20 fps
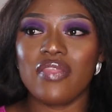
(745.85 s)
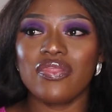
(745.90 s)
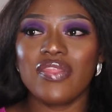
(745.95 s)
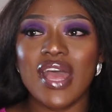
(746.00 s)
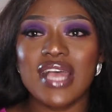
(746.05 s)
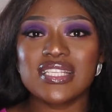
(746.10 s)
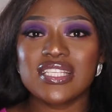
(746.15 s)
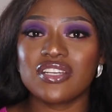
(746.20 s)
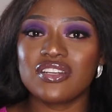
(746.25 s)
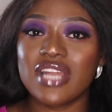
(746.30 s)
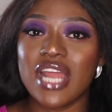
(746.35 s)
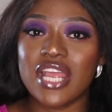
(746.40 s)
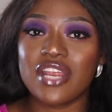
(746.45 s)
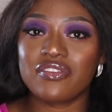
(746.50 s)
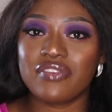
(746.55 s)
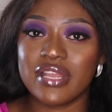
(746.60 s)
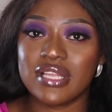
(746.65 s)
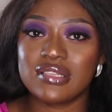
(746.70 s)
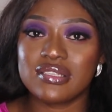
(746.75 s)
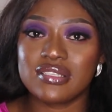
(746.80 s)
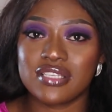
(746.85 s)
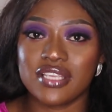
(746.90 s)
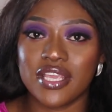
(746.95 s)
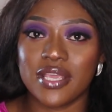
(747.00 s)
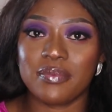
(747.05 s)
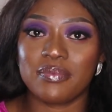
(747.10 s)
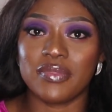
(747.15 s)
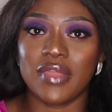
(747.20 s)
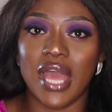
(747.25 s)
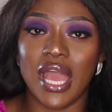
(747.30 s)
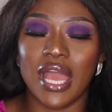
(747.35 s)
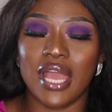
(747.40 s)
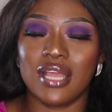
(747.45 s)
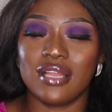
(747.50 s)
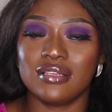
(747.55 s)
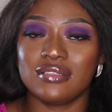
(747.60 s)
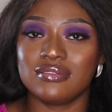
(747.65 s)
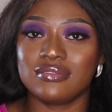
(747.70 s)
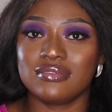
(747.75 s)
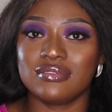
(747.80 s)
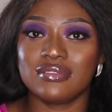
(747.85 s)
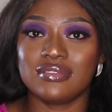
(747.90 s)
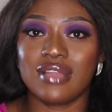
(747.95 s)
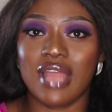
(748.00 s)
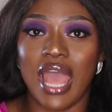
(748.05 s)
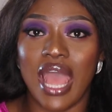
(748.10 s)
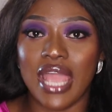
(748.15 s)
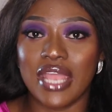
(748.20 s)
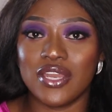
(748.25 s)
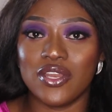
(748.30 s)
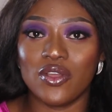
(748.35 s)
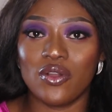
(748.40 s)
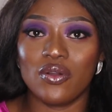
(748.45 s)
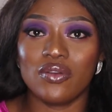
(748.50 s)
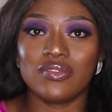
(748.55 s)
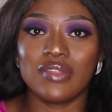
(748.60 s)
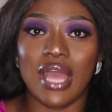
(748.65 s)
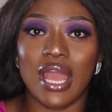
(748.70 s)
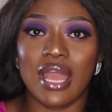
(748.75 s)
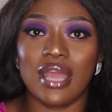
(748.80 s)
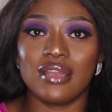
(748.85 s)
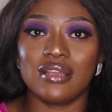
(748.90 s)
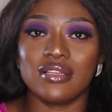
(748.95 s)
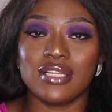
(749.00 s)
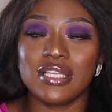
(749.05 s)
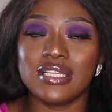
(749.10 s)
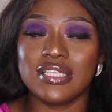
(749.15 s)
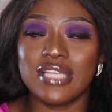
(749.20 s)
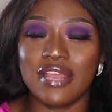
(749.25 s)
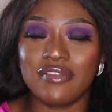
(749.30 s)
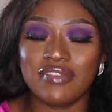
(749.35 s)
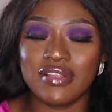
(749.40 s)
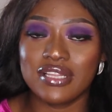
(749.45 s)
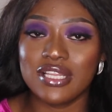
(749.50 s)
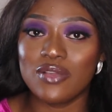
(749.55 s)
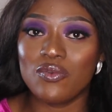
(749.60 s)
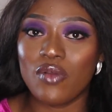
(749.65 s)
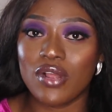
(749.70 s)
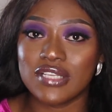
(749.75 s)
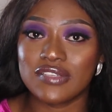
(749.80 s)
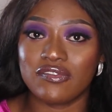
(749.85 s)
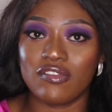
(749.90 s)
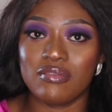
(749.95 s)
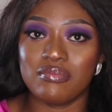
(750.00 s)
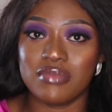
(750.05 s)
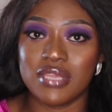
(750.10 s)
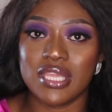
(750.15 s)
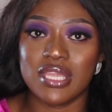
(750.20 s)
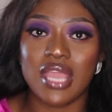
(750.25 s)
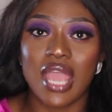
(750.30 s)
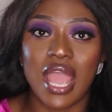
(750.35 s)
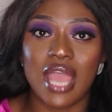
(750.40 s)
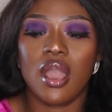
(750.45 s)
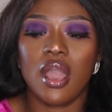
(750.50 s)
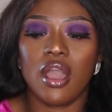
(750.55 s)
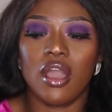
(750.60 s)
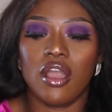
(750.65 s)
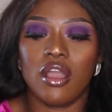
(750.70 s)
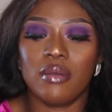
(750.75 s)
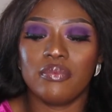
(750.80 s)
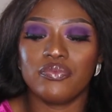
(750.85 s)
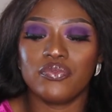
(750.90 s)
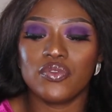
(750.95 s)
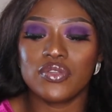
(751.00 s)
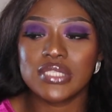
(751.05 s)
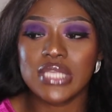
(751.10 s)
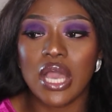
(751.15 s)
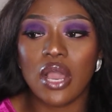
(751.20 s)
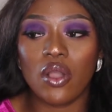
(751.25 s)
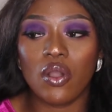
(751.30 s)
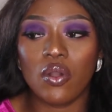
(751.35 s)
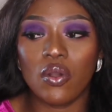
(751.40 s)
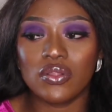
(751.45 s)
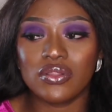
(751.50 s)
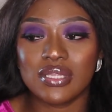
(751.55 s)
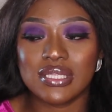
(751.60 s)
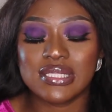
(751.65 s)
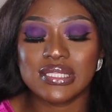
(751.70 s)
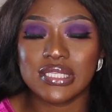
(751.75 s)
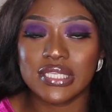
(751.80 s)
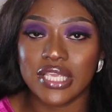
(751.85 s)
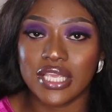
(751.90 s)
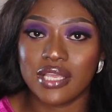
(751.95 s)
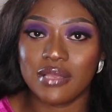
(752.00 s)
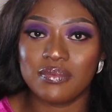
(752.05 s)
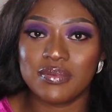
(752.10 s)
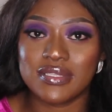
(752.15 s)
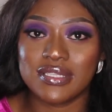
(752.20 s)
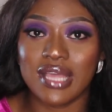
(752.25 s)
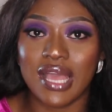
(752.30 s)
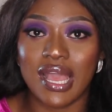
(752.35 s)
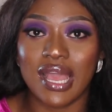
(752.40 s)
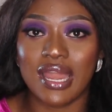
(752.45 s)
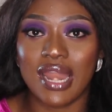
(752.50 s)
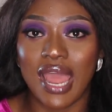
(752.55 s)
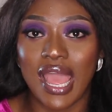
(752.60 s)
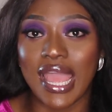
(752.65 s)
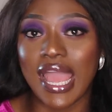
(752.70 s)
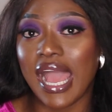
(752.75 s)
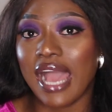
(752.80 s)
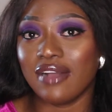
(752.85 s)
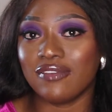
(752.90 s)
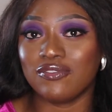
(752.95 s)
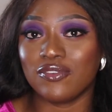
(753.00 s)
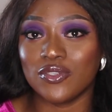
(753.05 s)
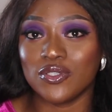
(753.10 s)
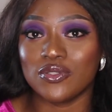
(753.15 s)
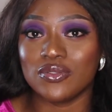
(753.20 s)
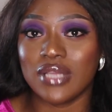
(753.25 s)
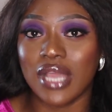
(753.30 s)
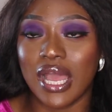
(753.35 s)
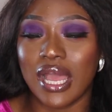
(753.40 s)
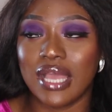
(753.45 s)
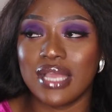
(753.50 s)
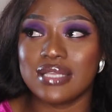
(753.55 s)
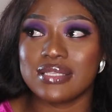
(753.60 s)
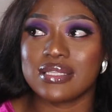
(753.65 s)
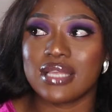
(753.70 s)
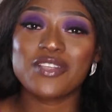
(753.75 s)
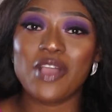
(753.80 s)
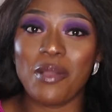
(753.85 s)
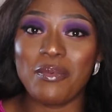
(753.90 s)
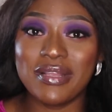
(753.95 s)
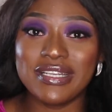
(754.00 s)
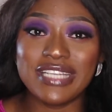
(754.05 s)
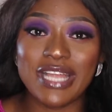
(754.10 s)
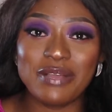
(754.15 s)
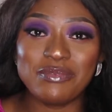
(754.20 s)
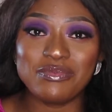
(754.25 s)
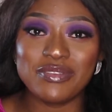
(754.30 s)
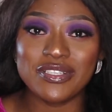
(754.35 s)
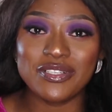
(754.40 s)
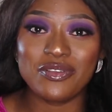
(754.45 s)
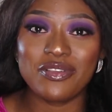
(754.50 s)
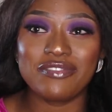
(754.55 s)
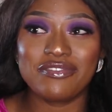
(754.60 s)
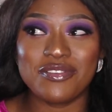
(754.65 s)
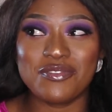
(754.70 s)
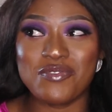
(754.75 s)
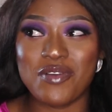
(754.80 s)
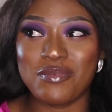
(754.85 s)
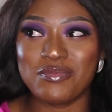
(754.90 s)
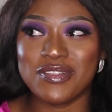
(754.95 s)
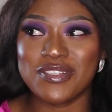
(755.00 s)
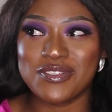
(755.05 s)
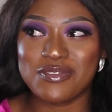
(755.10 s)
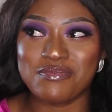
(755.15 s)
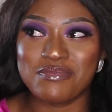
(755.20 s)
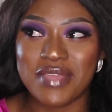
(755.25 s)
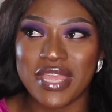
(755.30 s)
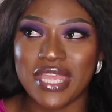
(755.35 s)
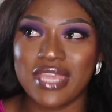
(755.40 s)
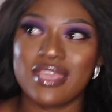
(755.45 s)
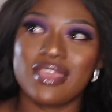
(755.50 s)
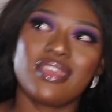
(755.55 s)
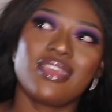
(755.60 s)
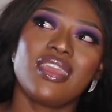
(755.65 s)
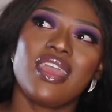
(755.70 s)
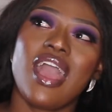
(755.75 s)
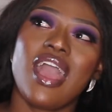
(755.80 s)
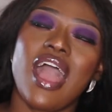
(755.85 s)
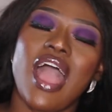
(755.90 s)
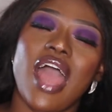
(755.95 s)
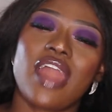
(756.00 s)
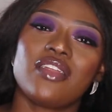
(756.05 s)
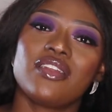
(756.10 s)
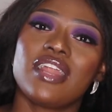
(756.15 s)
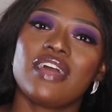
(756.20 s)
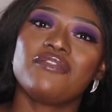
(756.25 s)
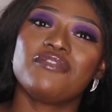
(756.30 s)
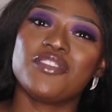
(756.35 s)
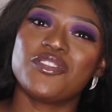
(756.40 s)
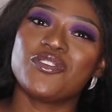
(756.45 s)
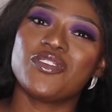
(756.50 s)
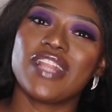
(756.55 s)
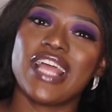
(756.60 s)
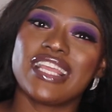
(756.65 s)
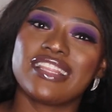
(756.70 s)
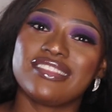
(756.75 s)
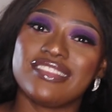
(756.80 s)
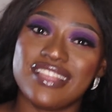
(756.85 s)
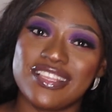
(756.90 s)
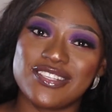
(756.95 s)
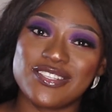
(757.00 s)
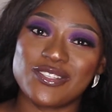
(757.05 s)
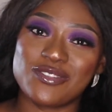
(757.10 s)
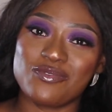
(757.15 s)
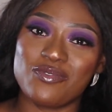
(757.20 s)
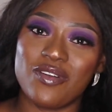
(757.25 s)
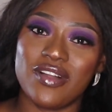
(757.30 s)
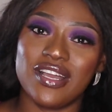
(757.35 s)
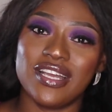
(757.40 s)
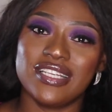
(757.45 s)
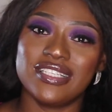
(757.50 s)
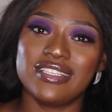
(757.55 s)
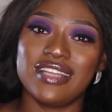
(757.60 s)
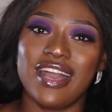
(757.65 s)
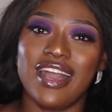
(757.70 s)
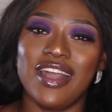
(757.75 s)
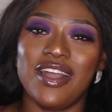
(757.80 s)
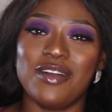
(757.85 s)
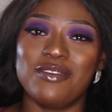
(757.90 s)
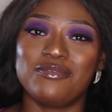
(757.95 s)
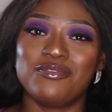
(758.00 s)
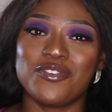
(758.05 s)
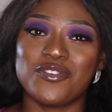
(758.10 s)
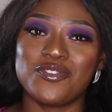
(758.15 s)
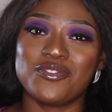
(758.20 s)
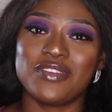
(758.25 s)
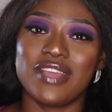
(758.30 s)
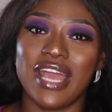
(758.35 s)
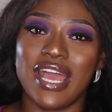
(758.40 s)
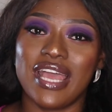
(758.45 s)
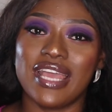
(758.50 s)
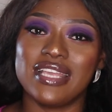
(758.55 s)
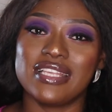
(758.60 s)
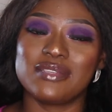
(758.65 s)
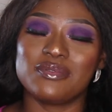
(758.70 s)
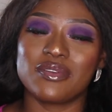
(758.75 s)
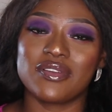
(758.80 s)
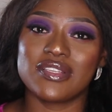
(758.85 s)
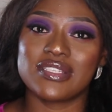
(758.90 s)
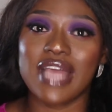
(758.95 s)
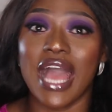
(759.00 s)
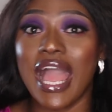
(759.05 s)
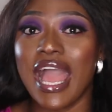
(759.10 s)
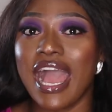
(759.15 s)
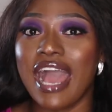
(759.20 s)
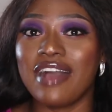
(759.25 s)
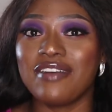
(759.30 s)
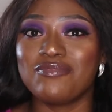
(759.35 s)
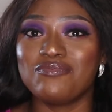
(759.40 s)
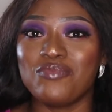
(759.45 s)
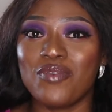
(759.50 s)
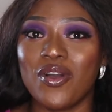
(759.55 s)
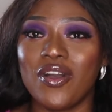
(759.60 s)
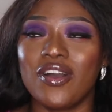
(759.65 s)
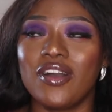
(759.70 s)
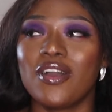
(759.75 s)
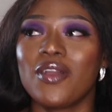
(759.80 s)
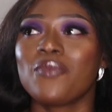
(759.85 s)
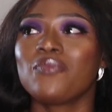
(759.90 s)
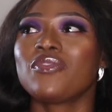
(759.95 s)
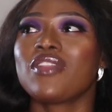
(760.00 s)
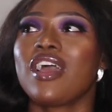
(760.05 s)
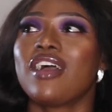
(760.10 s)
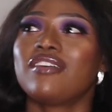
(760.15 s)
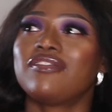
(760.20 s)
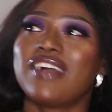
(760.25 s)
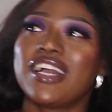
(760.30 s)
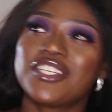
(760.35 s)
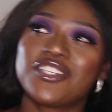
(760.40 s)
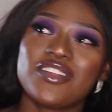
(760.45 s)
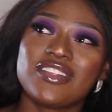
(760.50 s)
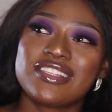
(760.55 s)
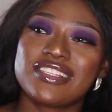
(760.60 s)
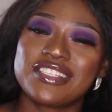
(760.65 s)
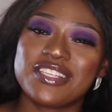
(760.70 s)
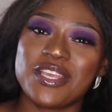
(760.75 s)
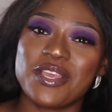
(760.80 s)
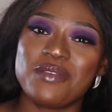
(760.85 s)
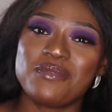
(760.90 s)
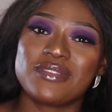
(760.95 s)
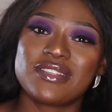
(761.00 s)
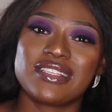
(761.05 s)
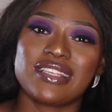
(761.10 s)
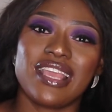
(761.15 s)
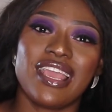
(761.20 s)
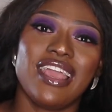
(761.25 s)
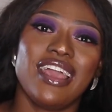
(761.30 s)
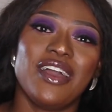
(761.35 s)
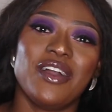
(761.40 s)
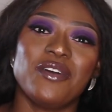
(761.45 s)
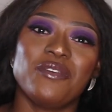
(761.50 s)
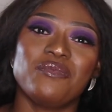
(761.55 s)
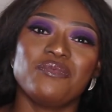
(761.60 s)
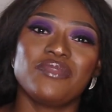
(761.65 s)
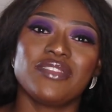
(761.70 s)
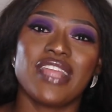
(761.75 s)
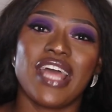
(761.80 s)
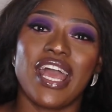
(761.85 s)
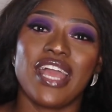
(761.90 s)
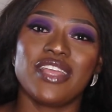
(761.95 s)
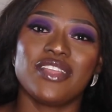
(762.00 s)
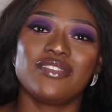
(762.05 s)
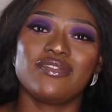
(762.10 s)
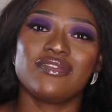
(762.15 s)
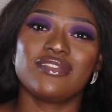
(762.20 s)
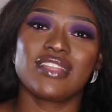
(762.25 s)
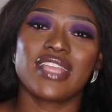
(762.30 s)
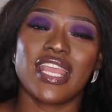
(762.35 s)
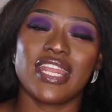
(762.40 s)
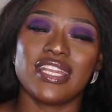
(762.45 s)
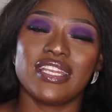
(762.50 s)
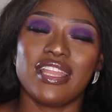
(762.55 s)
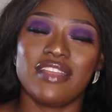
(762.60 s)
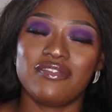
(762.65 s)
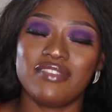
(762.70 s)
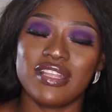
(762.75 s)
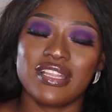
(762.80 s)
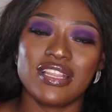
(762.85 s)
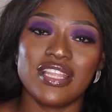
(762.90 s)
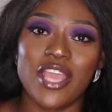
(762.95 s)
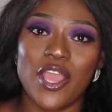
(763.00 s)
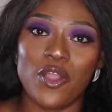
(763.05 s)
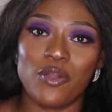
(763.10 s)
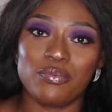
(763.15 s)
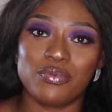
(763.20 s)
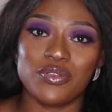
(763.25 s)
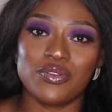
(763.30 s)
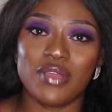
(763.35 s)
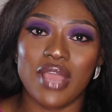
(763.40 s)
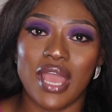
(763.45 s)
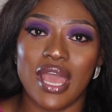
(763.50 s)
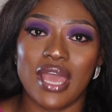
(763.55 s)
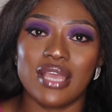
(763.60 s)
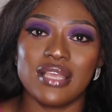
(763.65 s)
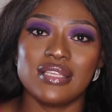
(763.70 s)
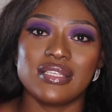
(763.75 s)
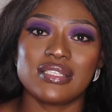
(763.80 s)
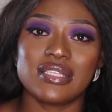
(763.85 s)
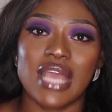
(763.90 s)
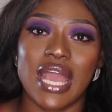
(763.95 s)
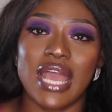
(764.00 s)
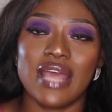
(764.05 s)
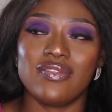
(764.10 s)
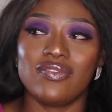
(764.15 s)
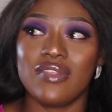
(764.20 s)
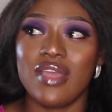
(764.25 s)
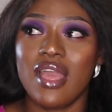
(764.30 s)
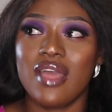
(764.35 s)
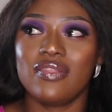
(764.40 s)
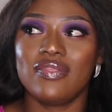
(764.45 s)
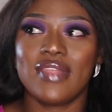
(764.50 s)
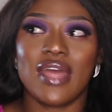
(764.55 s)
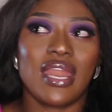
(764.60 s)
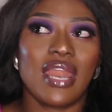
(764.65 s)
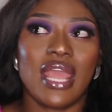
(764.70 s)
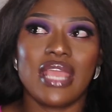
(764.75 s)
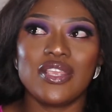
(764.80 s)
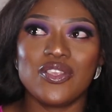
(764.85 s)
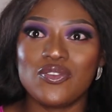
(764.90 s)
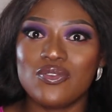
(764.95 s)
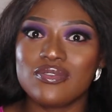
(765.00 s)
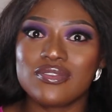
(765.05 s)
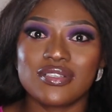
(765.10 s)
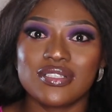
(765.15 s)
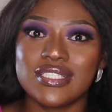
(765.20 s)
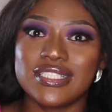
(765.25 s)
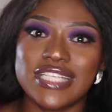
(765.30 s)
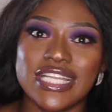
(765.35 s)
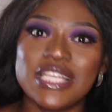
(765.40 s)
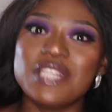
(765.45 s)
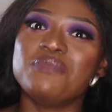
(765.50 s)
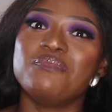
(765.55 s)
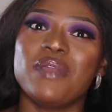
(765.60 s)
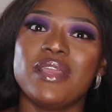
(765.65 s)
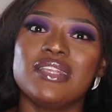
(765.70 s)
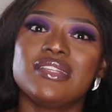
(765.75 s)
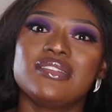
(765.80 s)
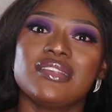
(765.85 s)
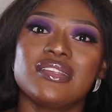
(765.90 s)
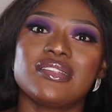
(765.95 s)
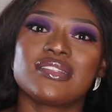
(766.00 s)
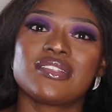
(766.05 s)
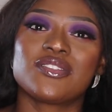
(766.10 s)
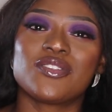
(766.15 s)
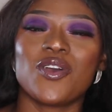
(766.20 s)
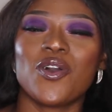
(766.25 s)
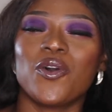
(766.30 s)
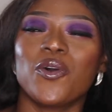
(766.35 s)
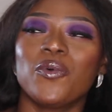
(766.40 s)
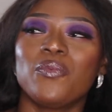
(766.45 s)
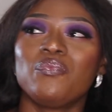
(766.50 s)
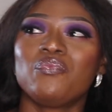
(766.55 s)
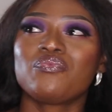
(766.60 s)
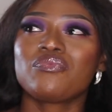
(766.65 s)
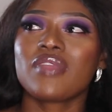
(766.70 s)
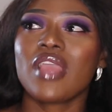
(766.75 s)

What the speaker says: That's another great tip that I know that it definitely works for me. Those are all the tips that I have for you guys. Comment down below if you want me to make another video like this one for you guys, because I have more fashion tips that can definitely help you guys and that I use on a daily basis. So